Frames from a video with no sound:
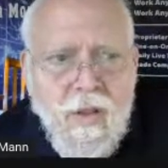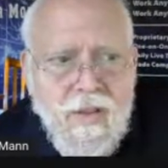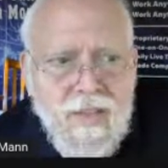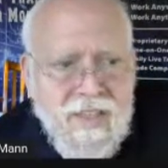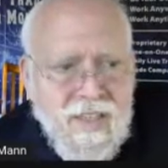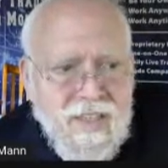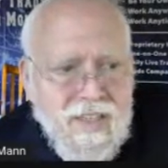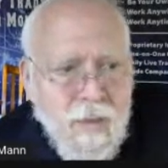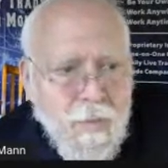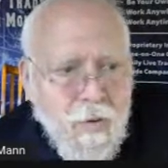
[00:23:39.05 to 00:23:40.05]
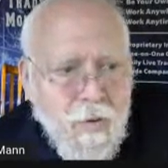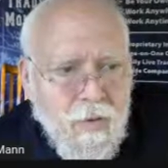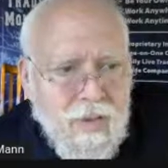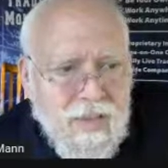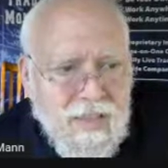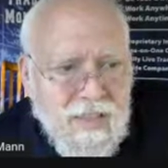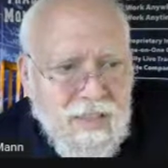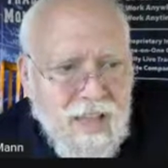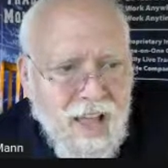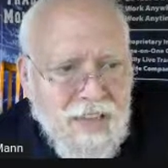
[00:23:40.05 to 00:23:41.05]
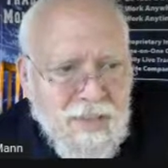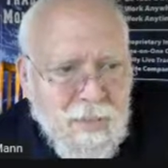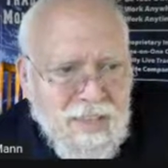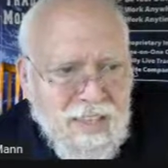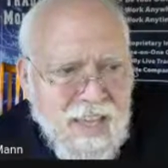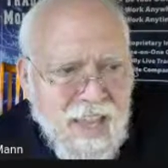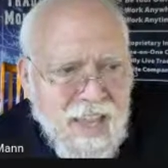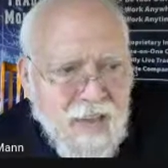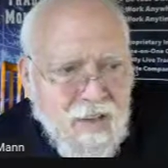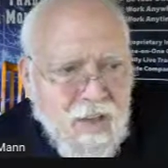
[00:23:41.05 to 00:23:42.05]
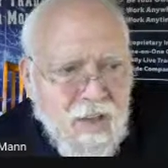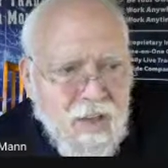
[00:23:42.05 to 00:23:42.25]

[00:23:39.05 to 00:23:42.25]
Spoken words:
This number, this line has been scaled.